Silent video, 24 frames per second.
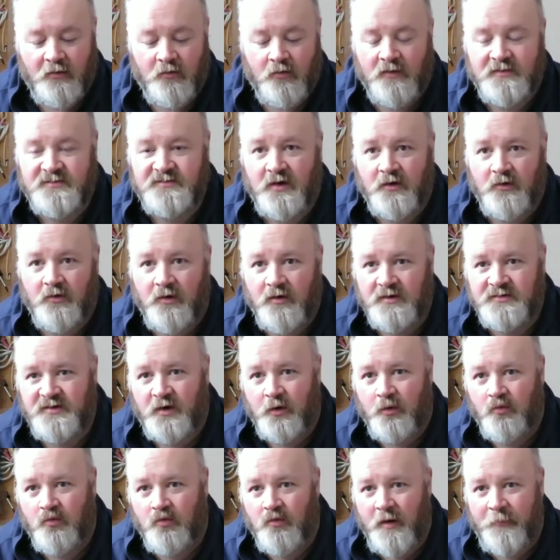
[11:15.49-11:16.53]

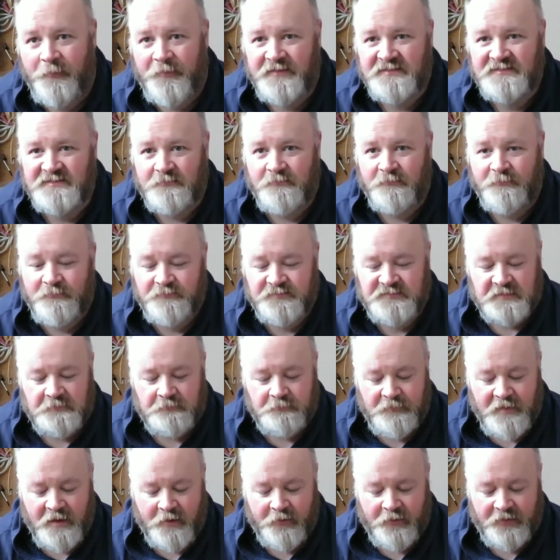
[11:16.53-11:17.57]
ripping
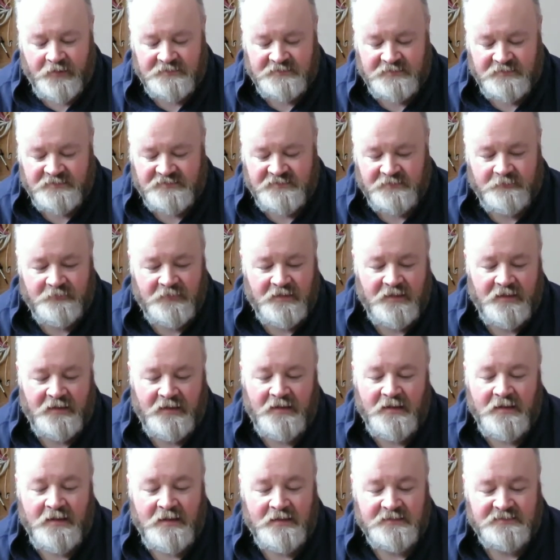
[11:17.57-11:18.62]
some bearings and some
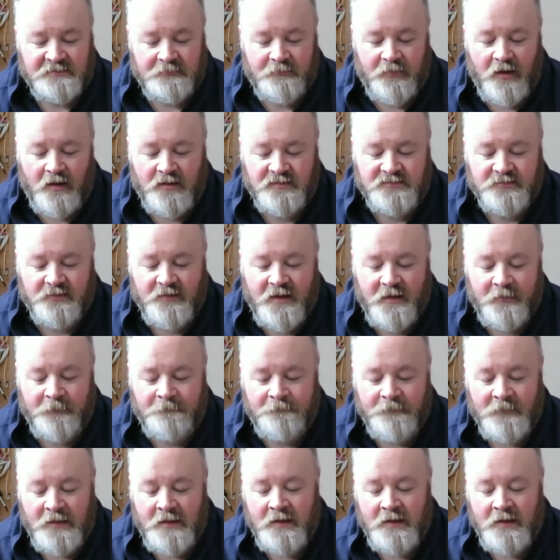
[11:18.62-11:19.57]
balls around.